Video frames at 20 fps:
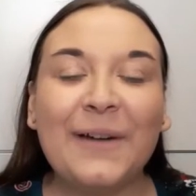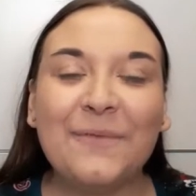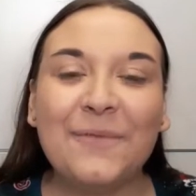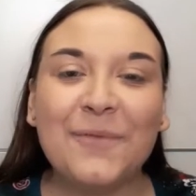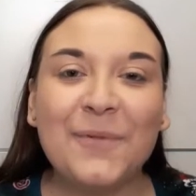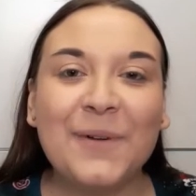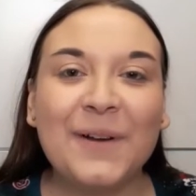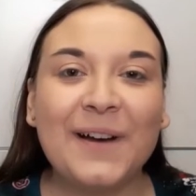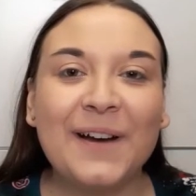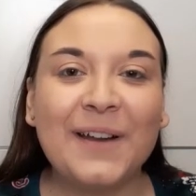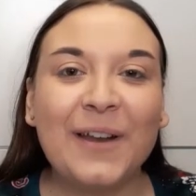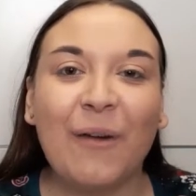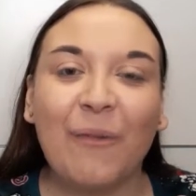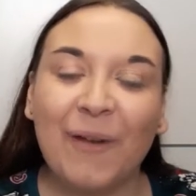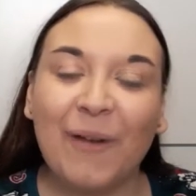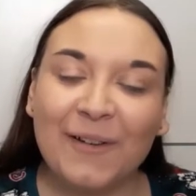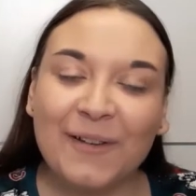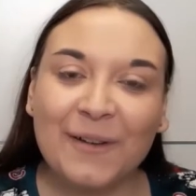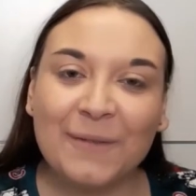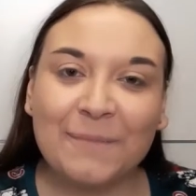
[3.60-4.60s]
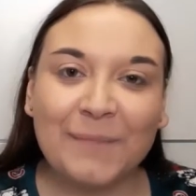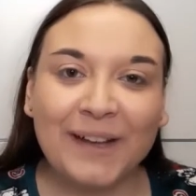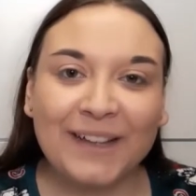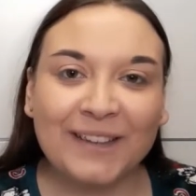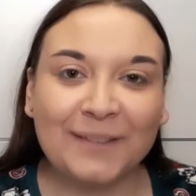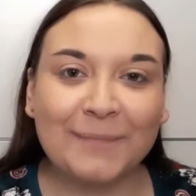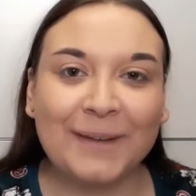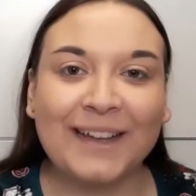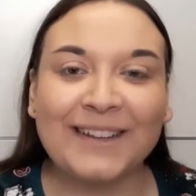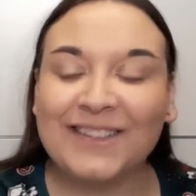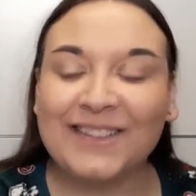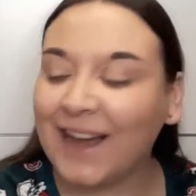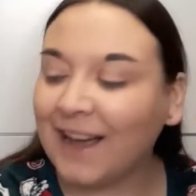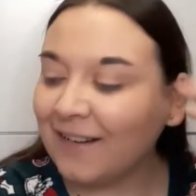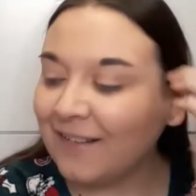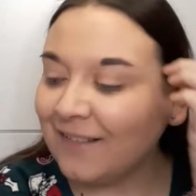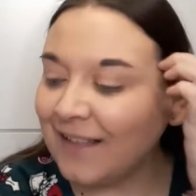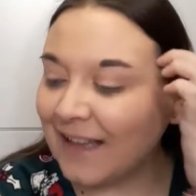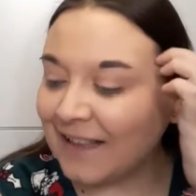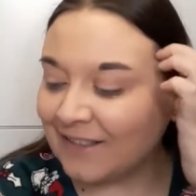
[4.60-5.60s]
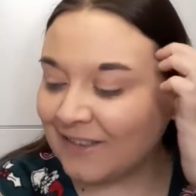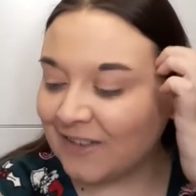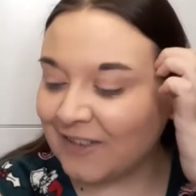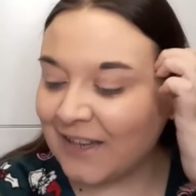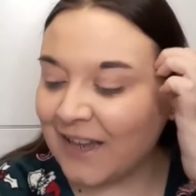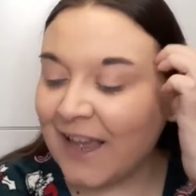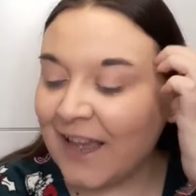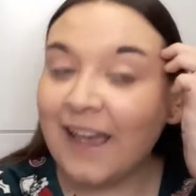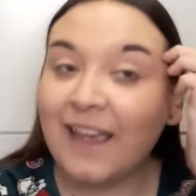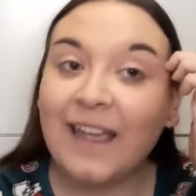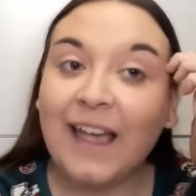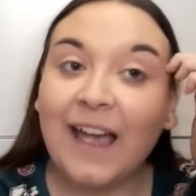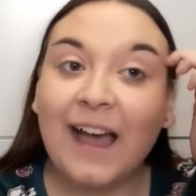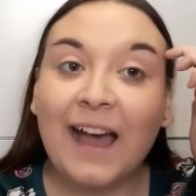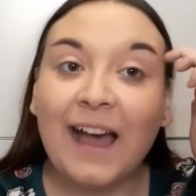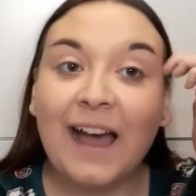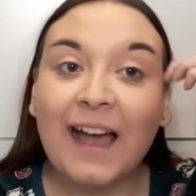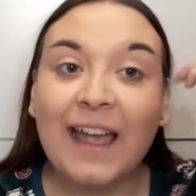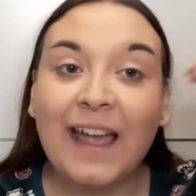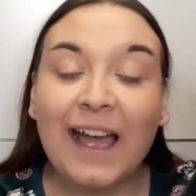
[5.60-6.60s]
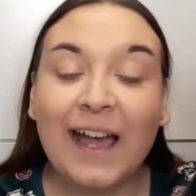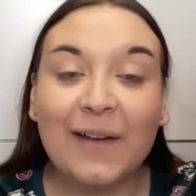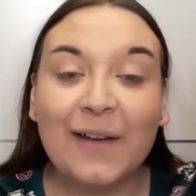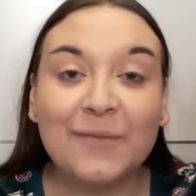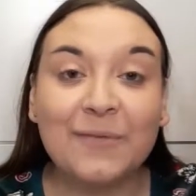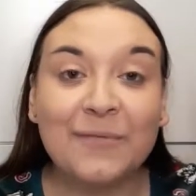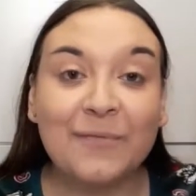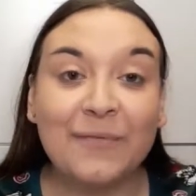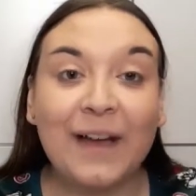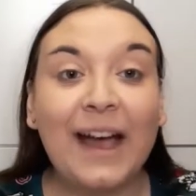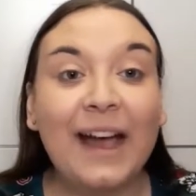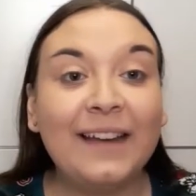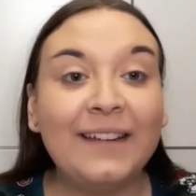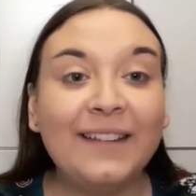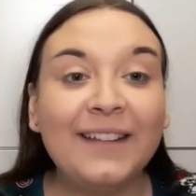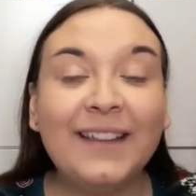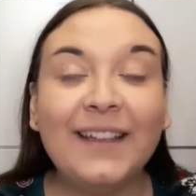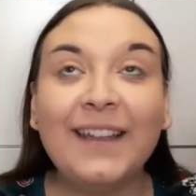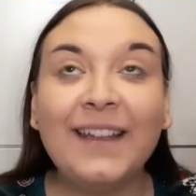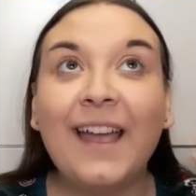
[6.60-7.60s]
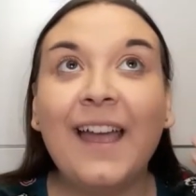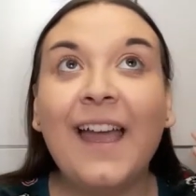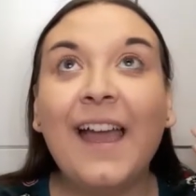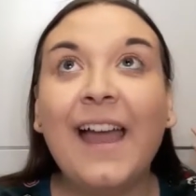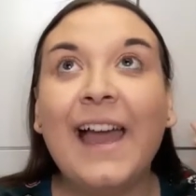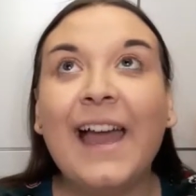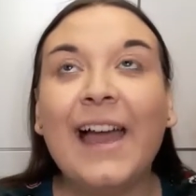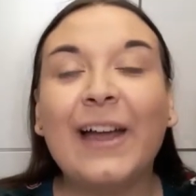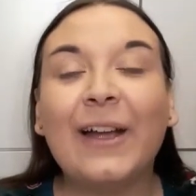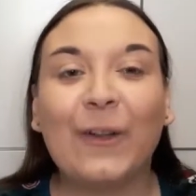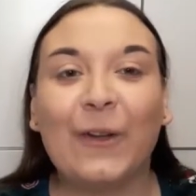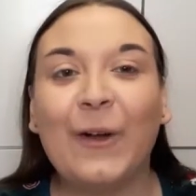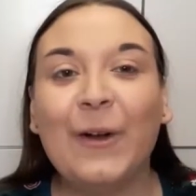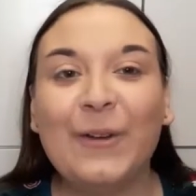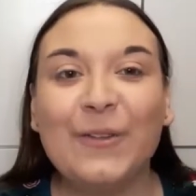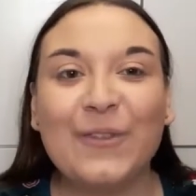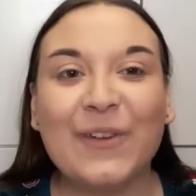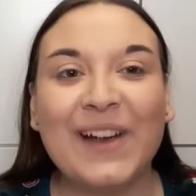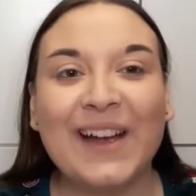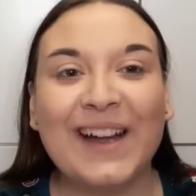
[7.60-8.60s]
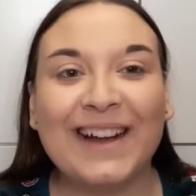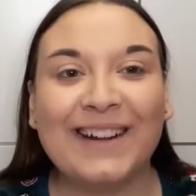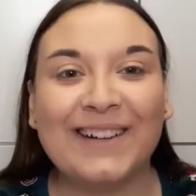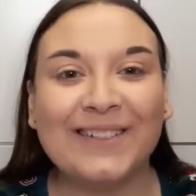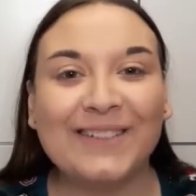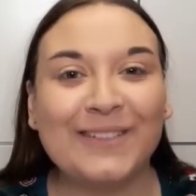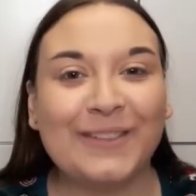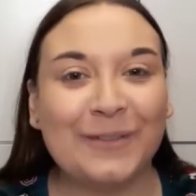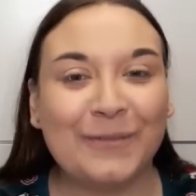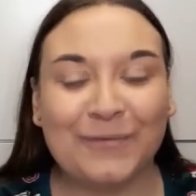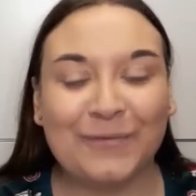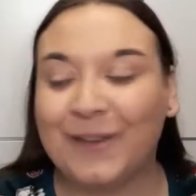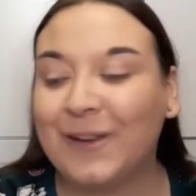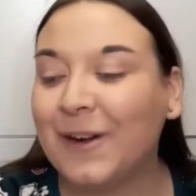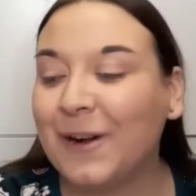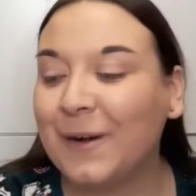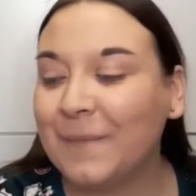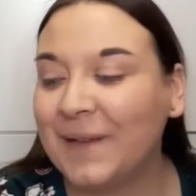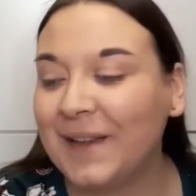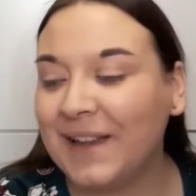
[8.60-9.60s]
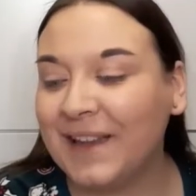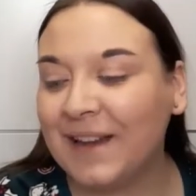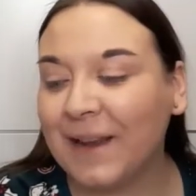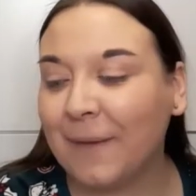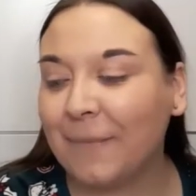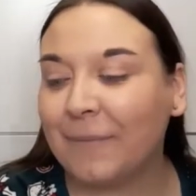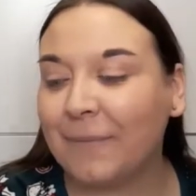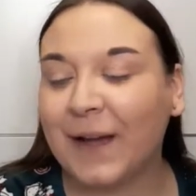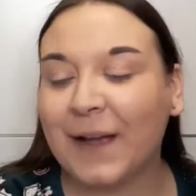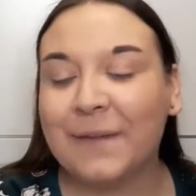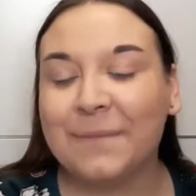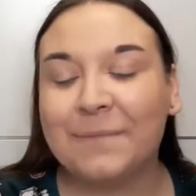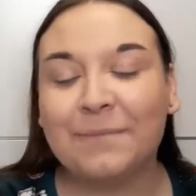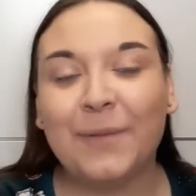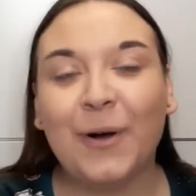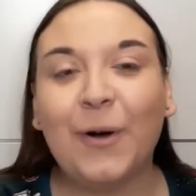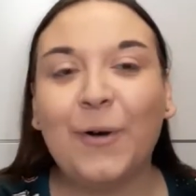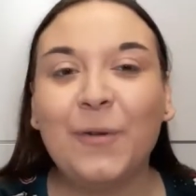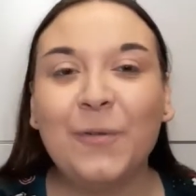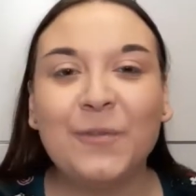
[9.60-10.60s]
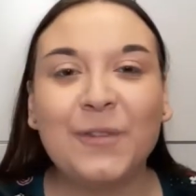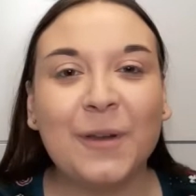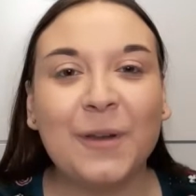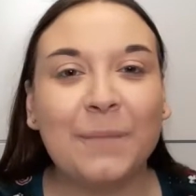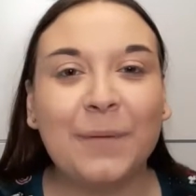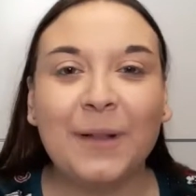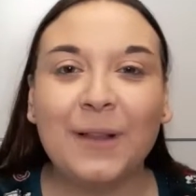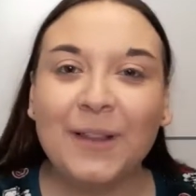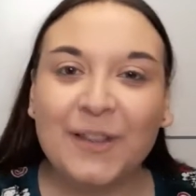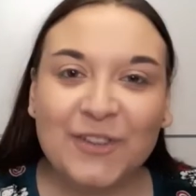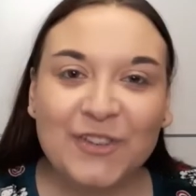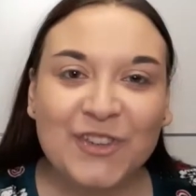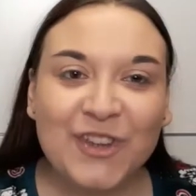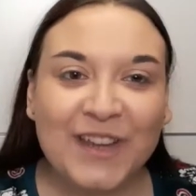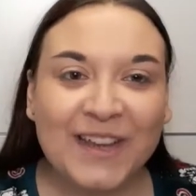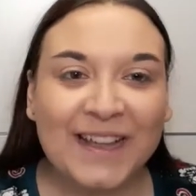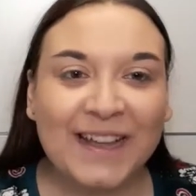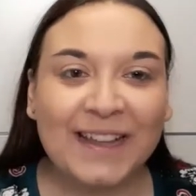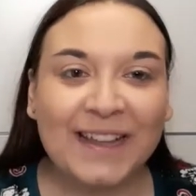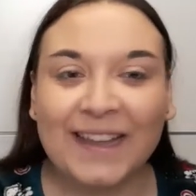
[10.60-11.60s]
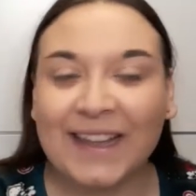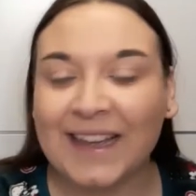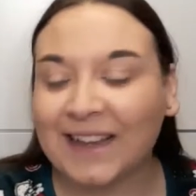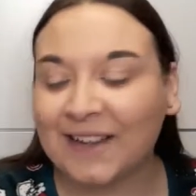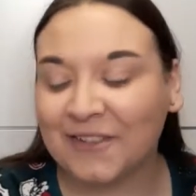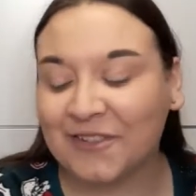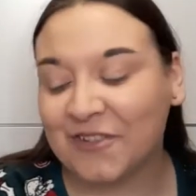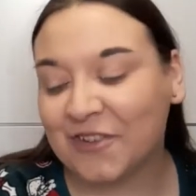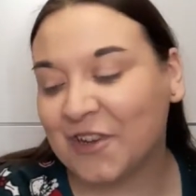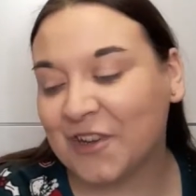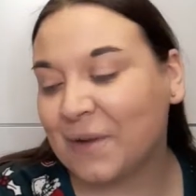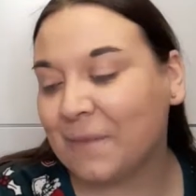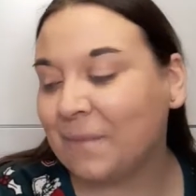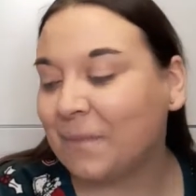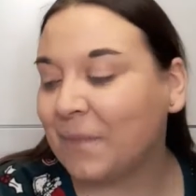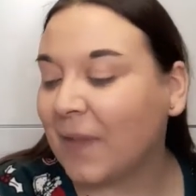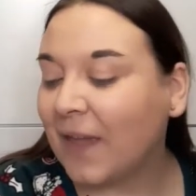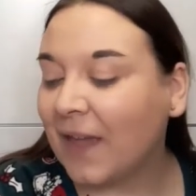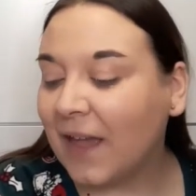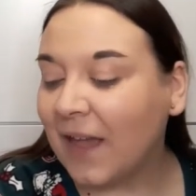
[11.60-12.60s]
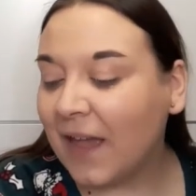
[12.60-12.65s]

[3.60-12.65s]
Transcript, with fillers: everyone, welcome back to my channel, and today I have finally got round to filming my Bolt plush collection.